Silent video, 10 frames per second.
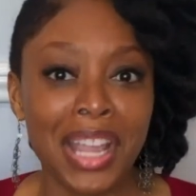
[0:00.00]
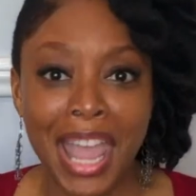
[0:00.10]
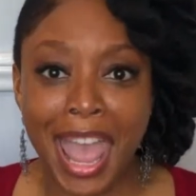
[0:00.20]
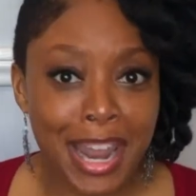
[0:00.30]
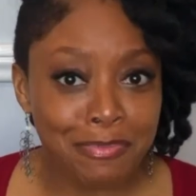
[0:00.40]

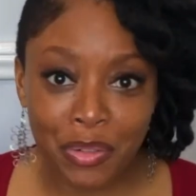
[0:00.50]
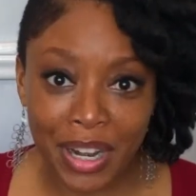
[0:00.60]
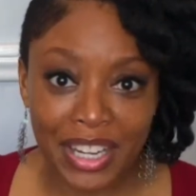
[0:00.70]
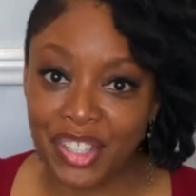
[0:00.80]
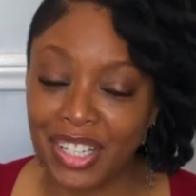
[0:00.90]

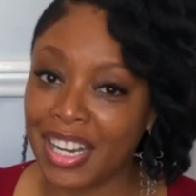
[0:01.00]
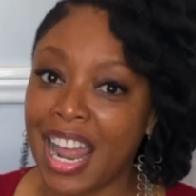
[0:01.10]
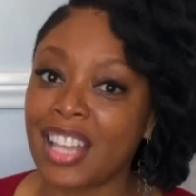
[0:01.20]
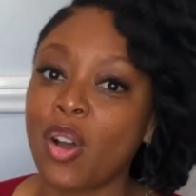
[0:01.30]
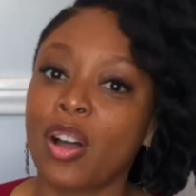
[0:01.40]
admiration. And
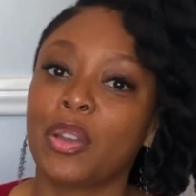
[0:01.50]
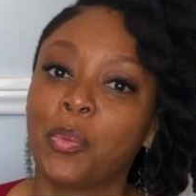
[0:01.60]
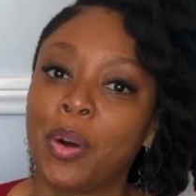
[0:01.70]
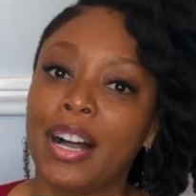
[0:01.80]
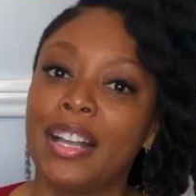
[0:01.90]
that's all it
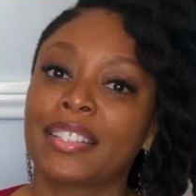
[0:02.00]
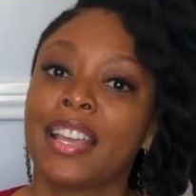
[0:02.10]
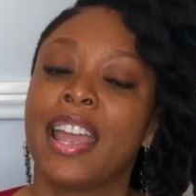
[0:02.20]
was.